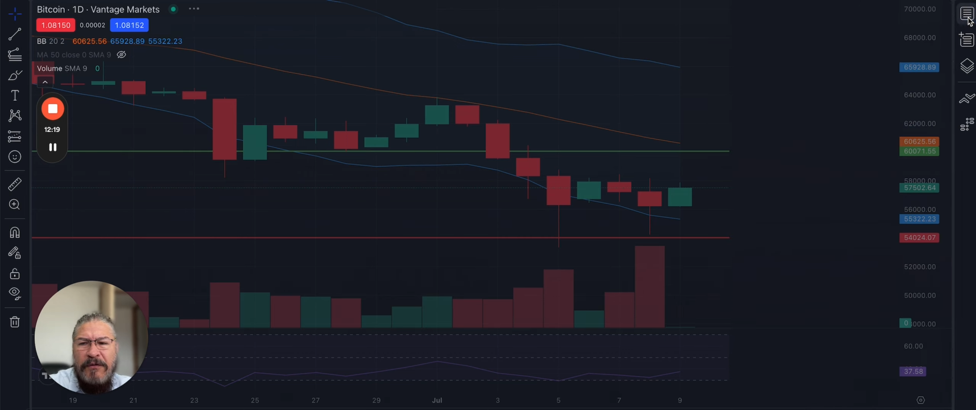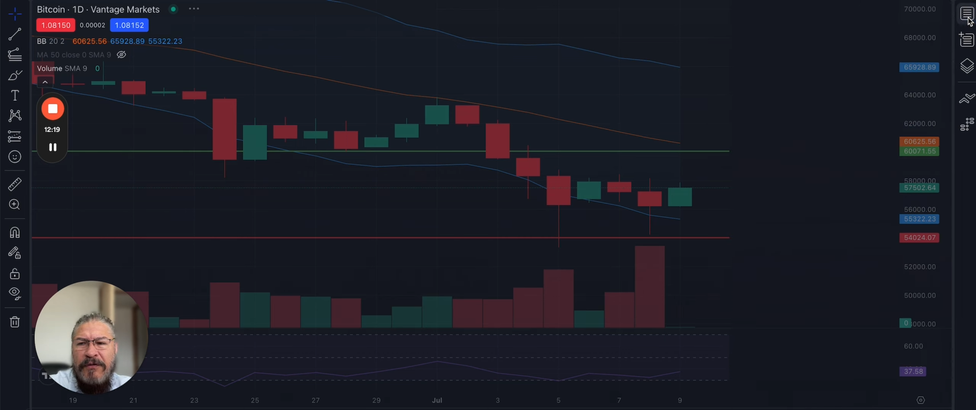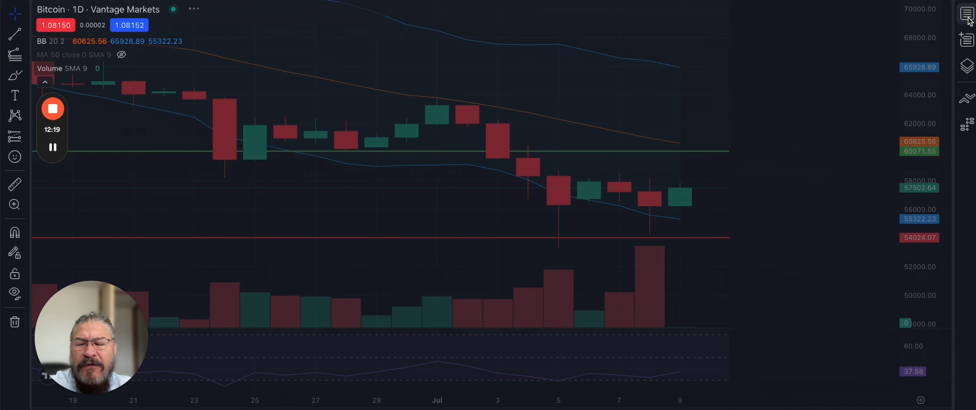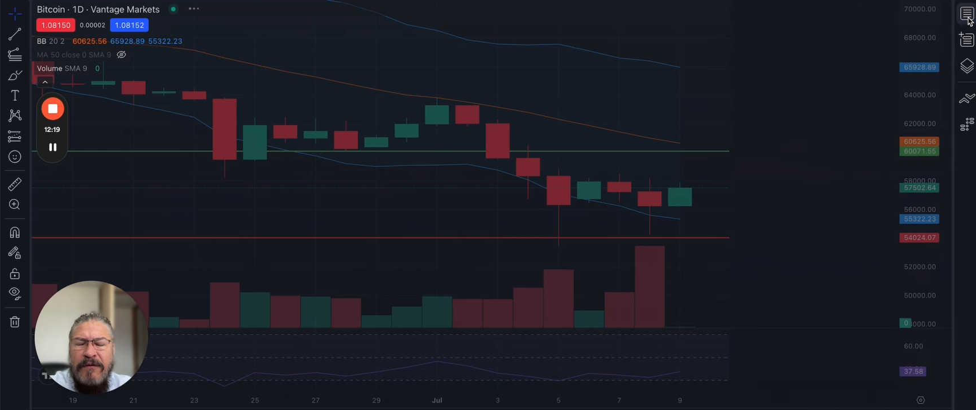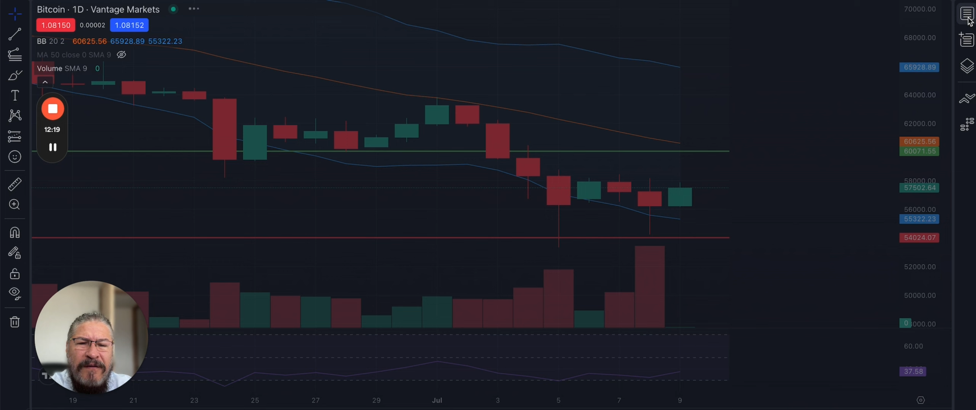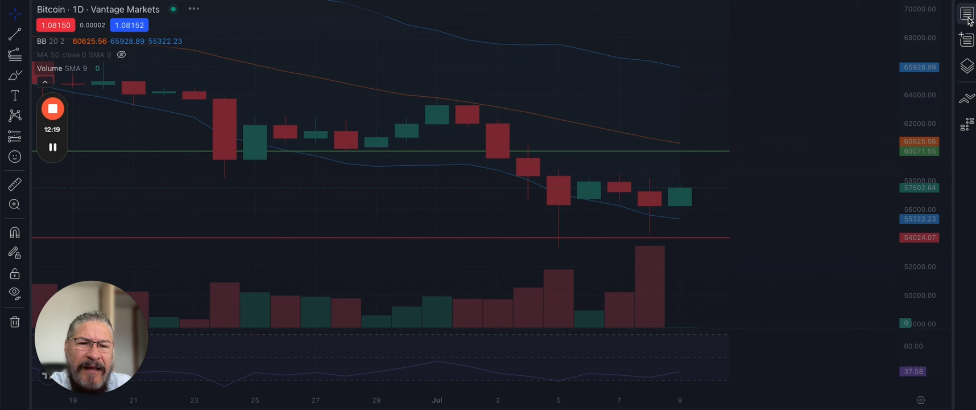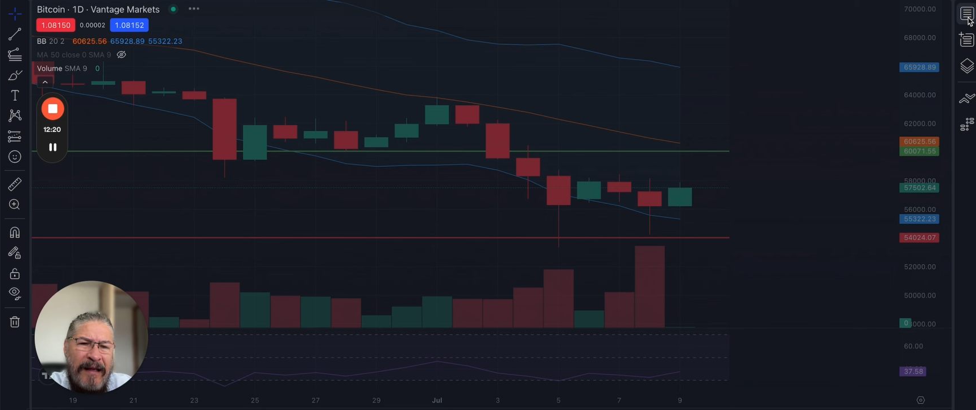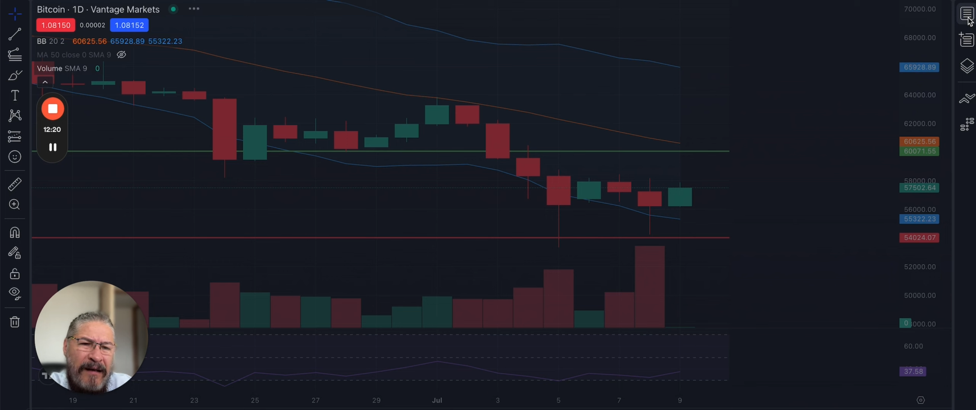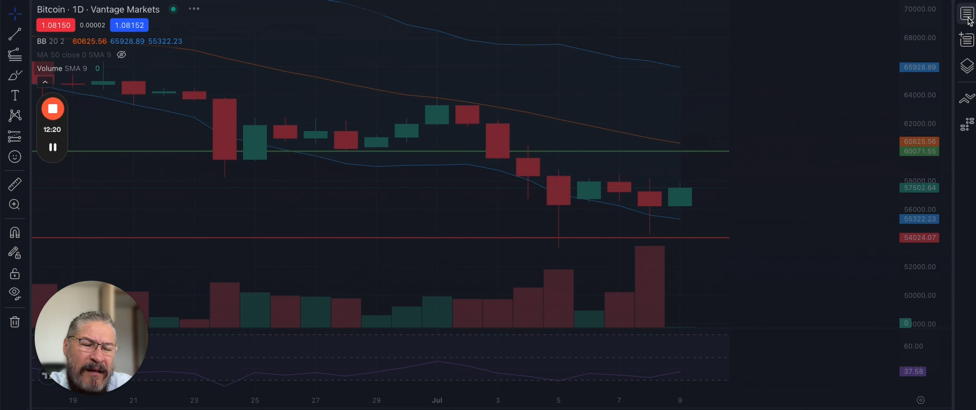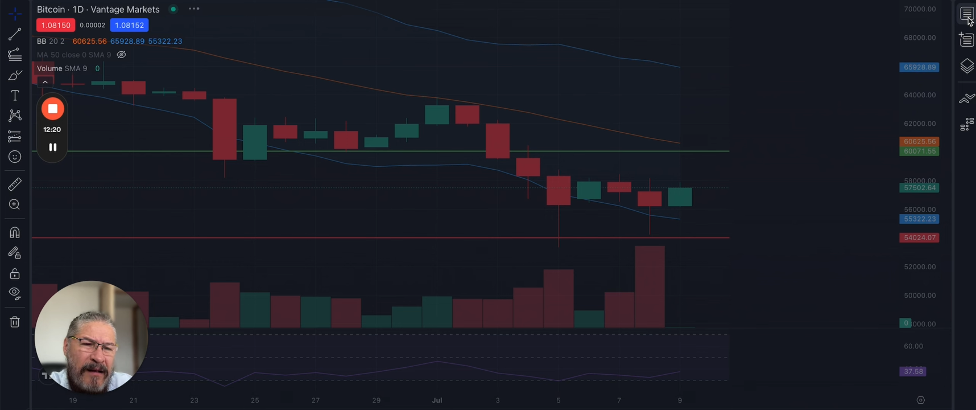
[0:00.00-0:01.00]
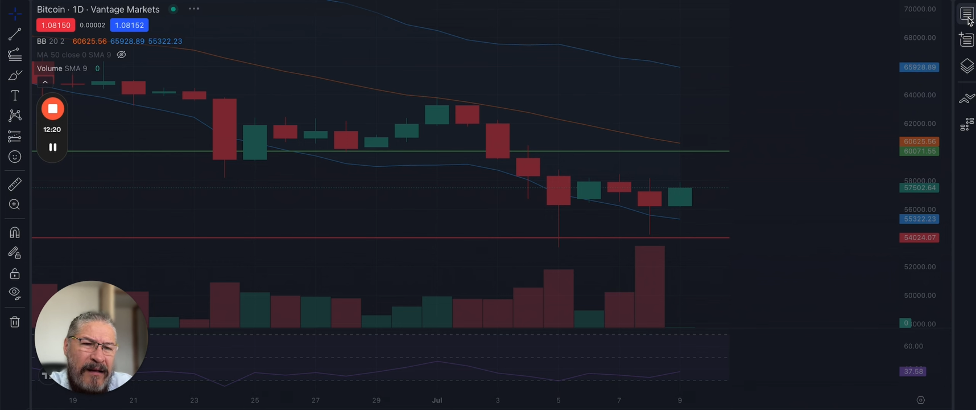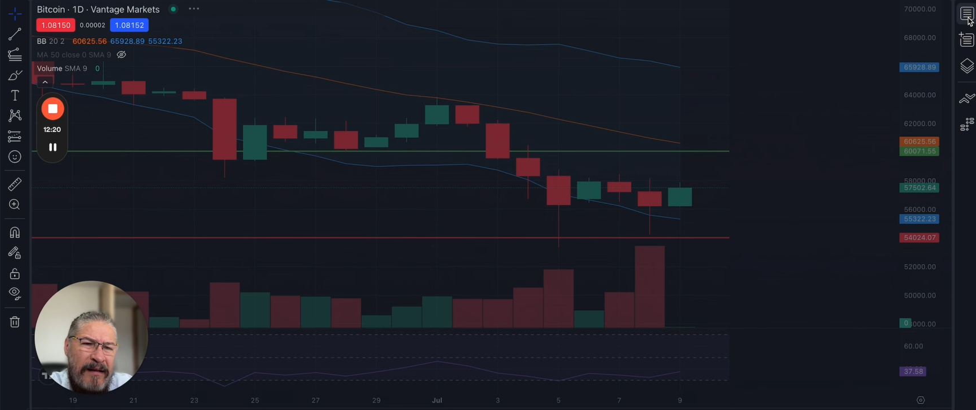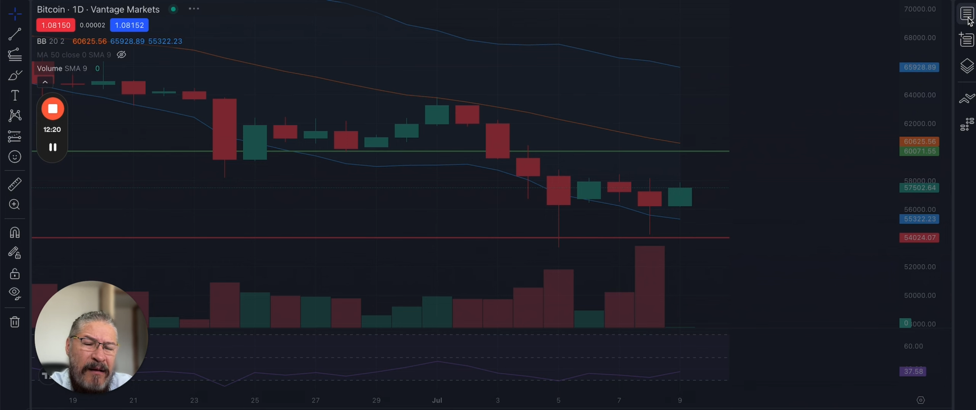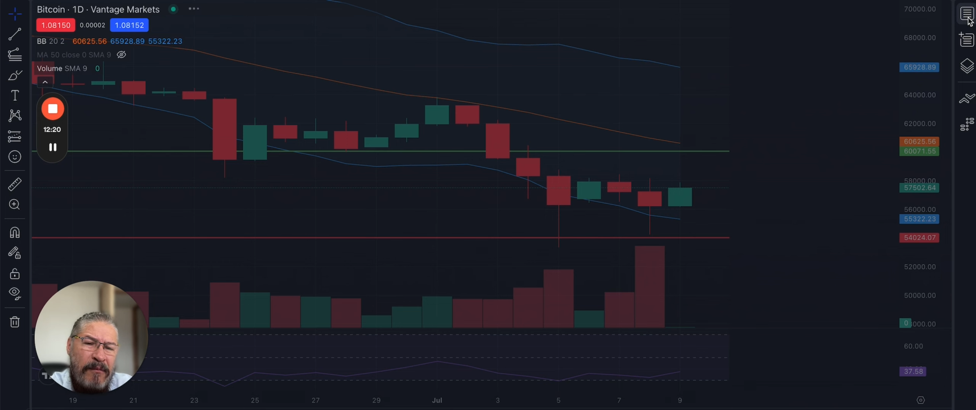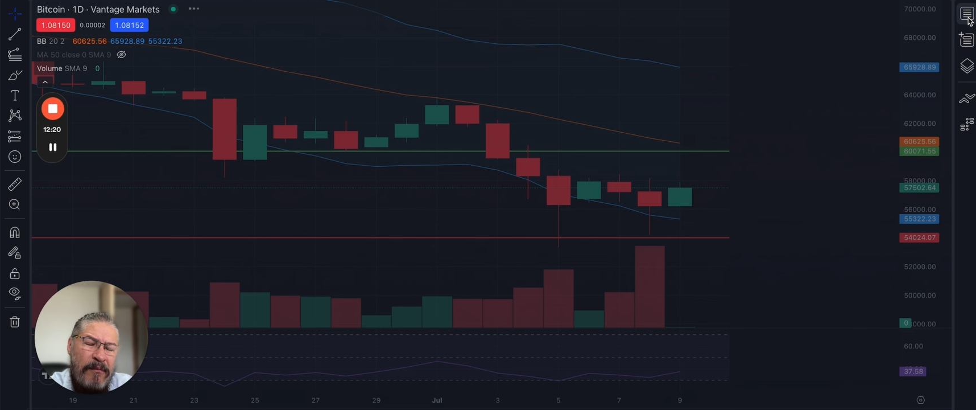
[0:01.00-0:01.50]
sustain
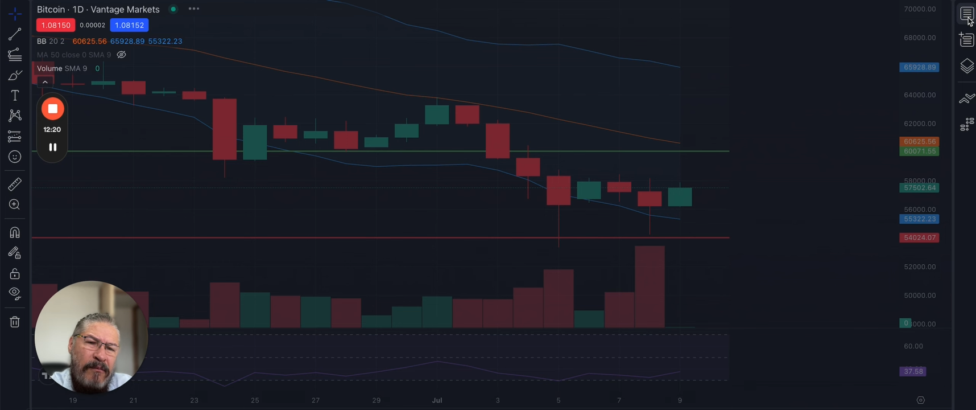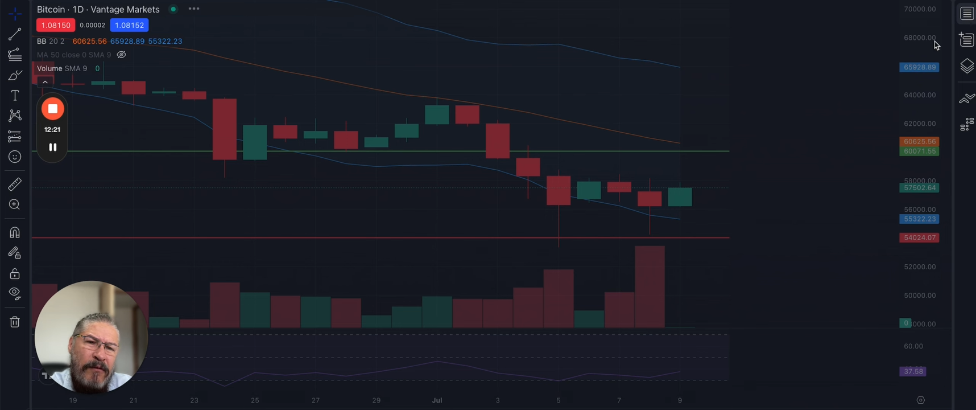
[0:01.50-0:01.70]
that